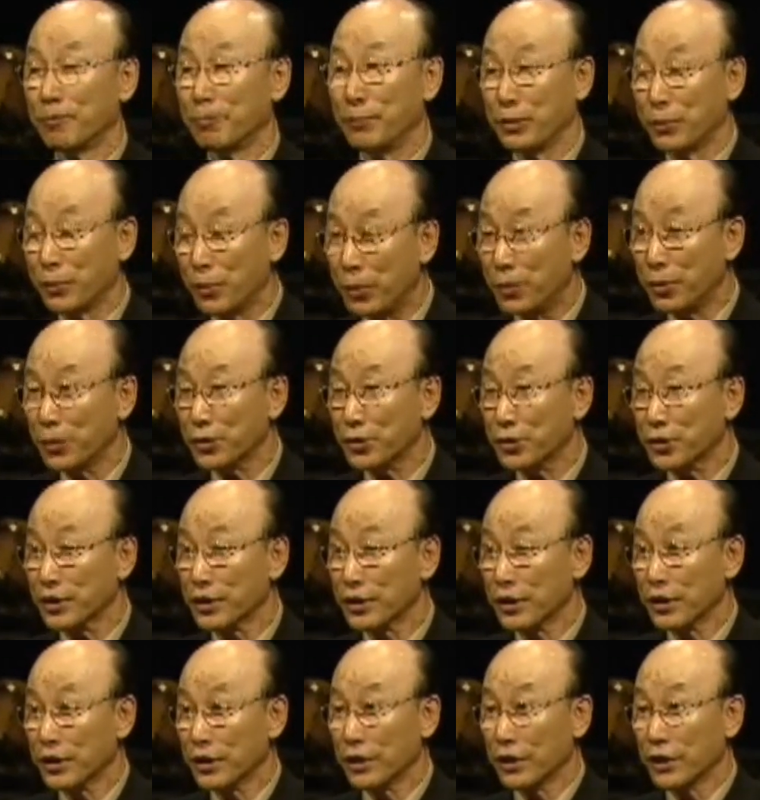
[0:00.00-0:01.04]
Because
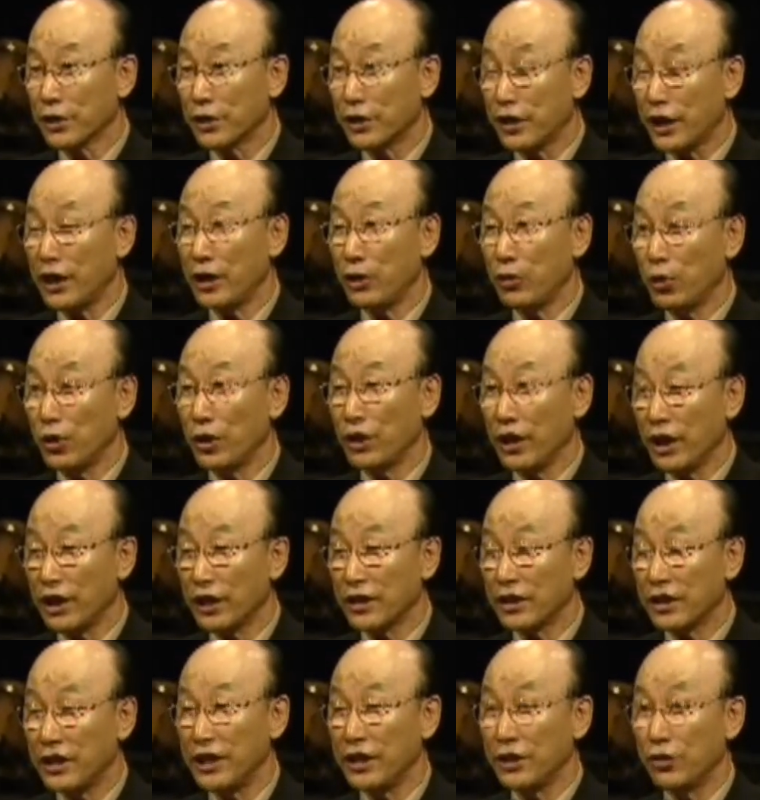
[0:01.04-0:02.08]
they
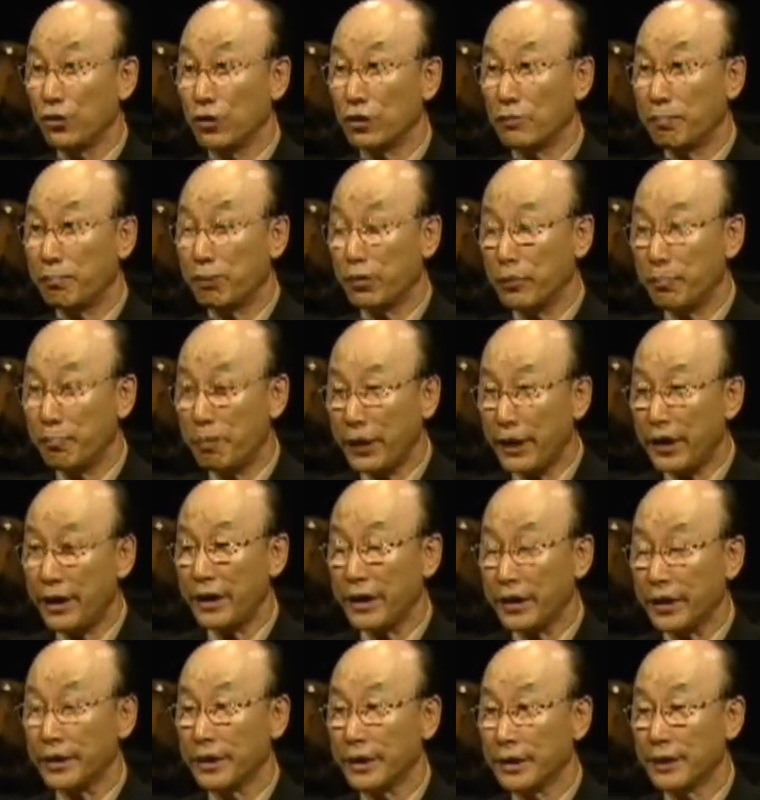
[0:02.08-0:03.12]
did not
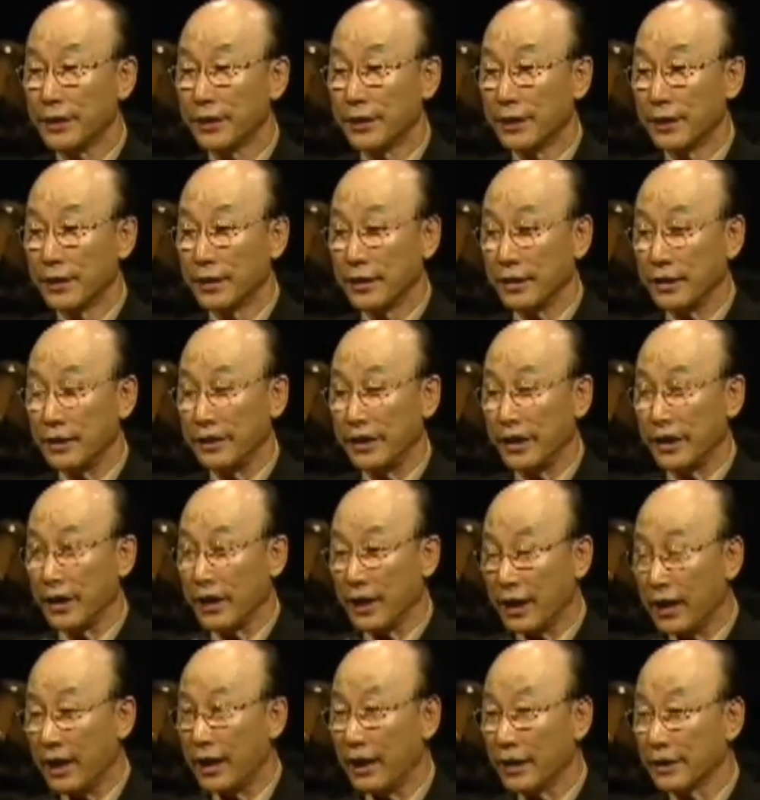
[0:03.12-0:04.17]
prepare in their
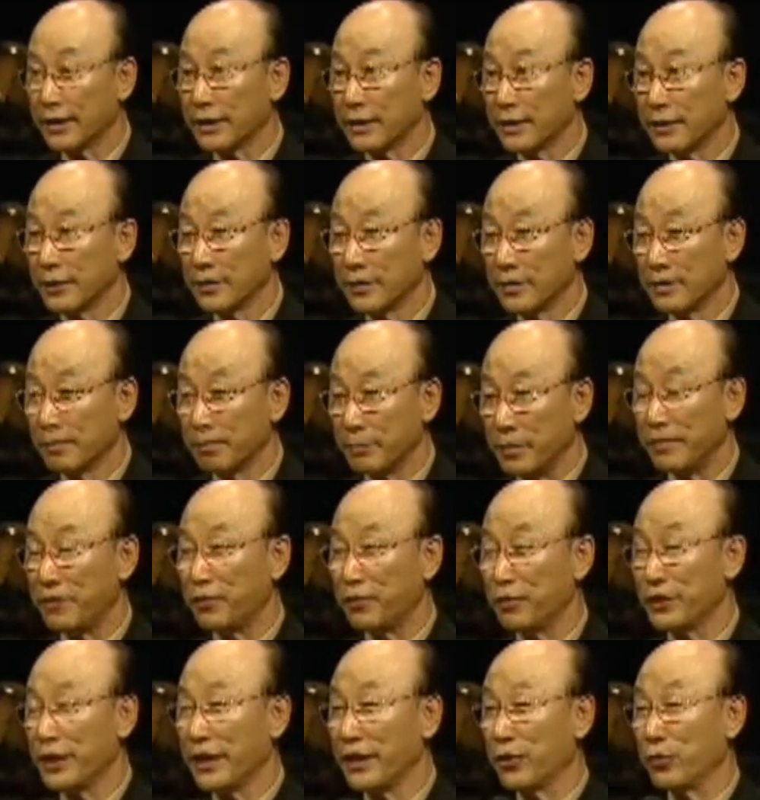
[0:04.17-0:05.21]
heart
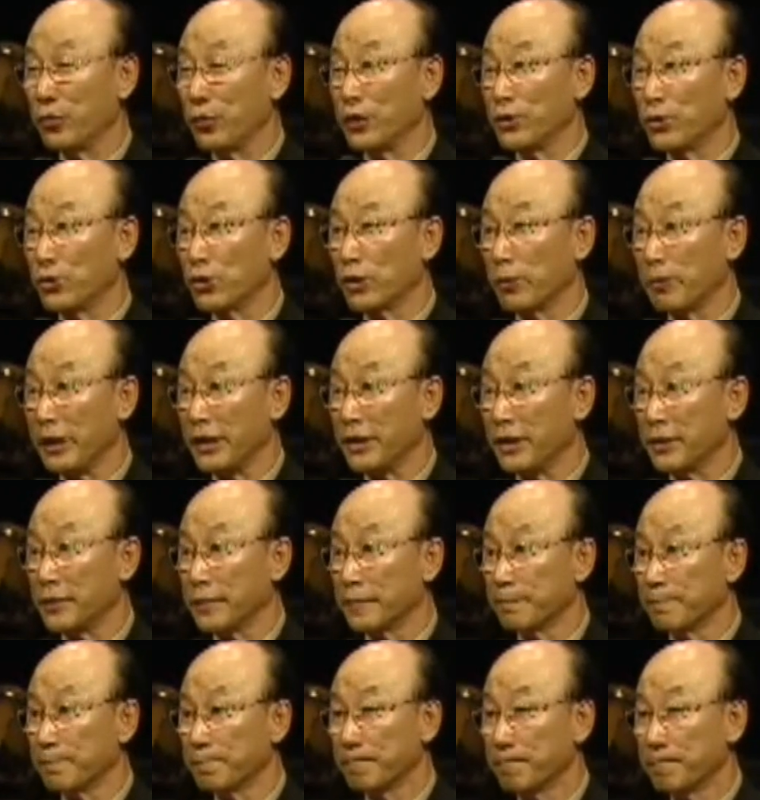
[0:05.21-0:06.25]
before they go into the battle.
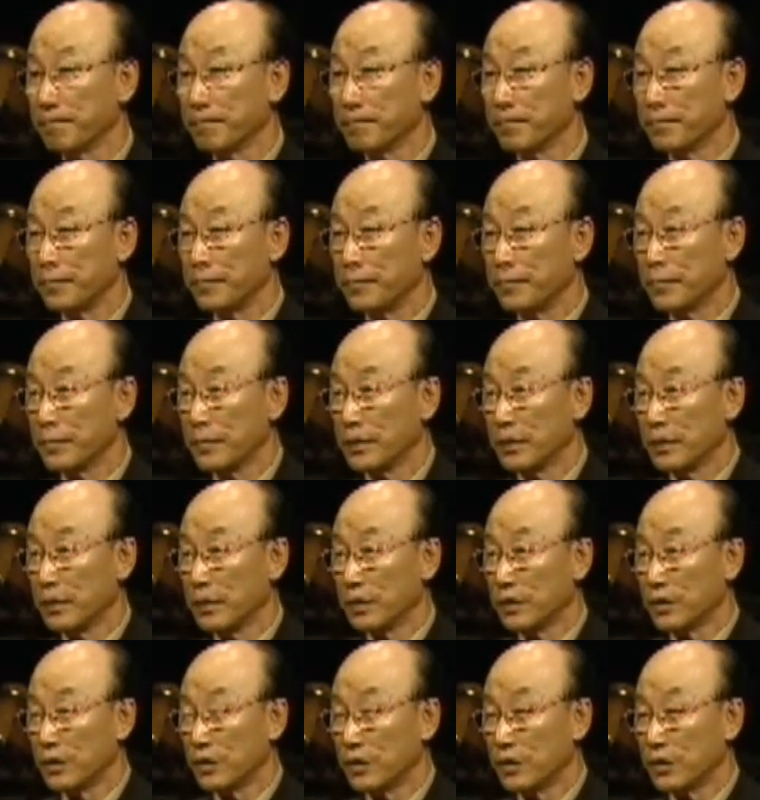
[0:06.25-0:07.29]

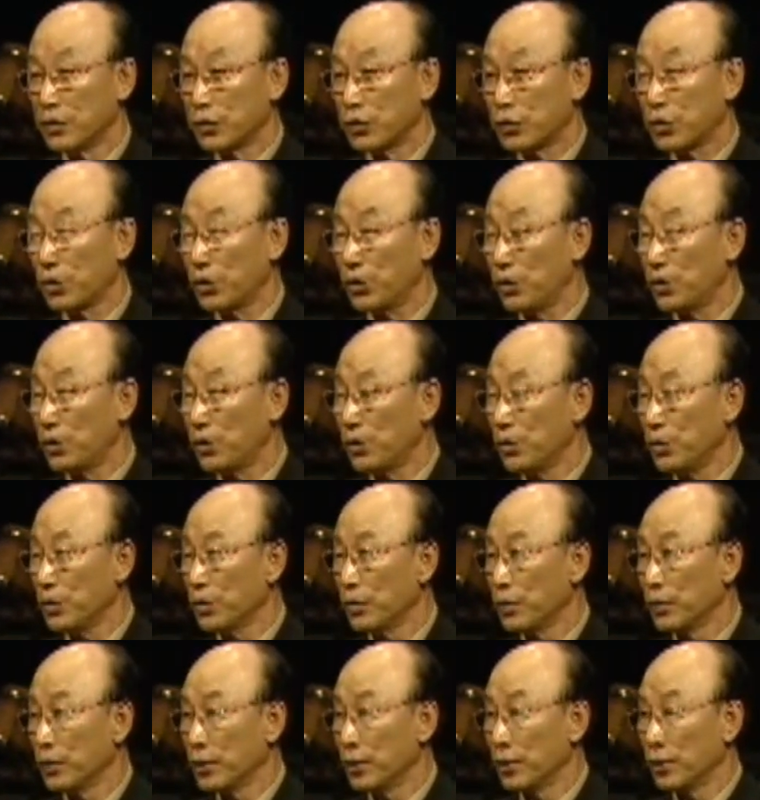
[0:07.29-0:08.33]
So,
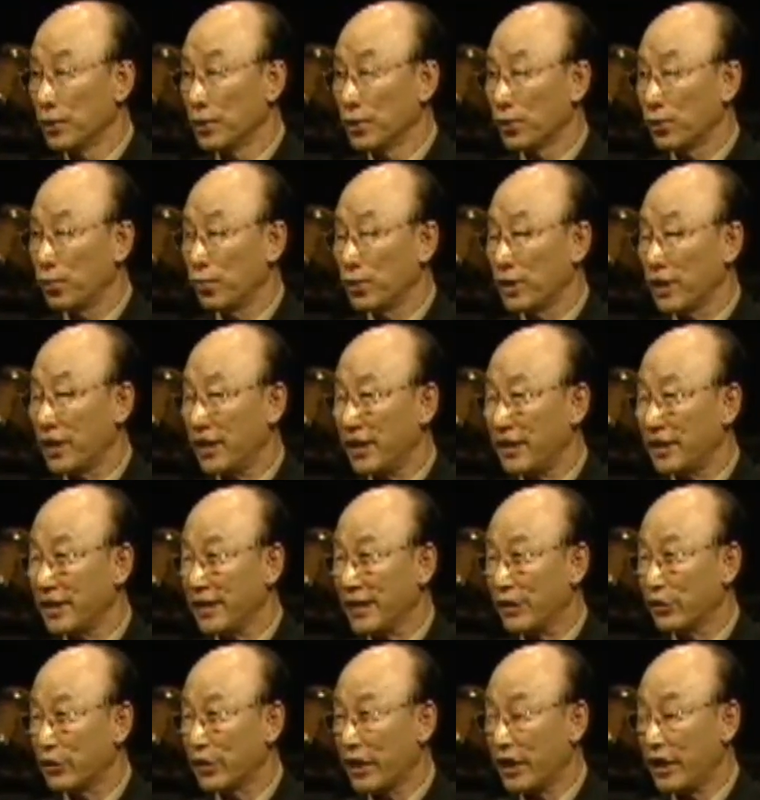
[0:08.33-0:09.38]
to carry
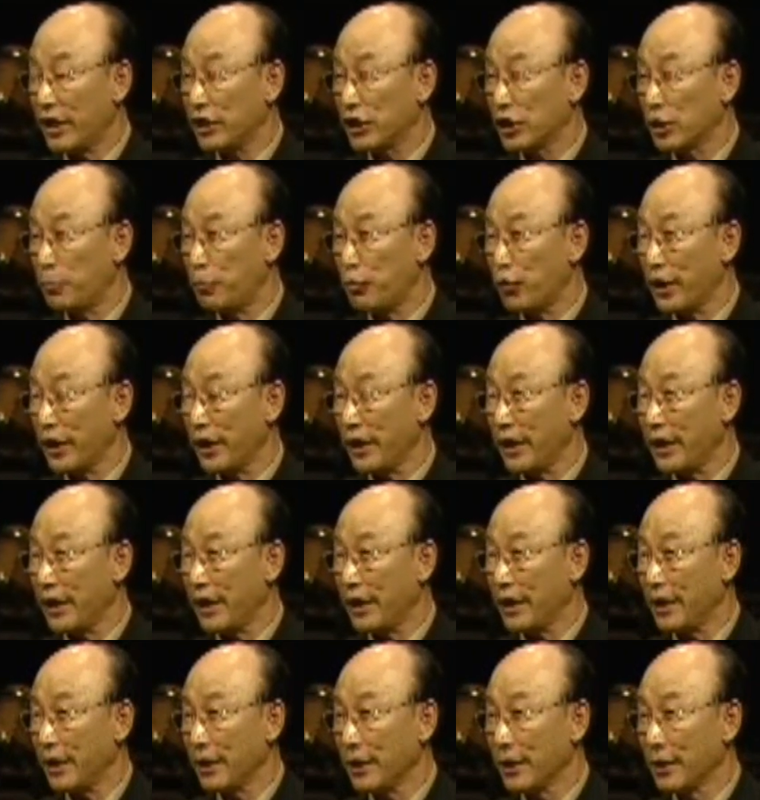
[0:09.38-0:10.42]
out task
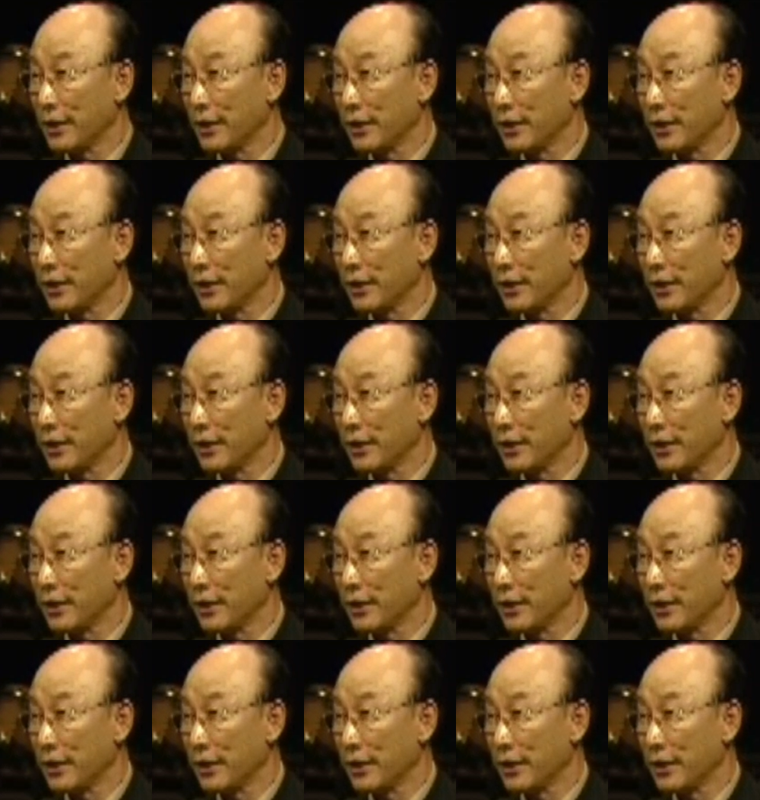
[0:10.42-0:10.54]
prayer,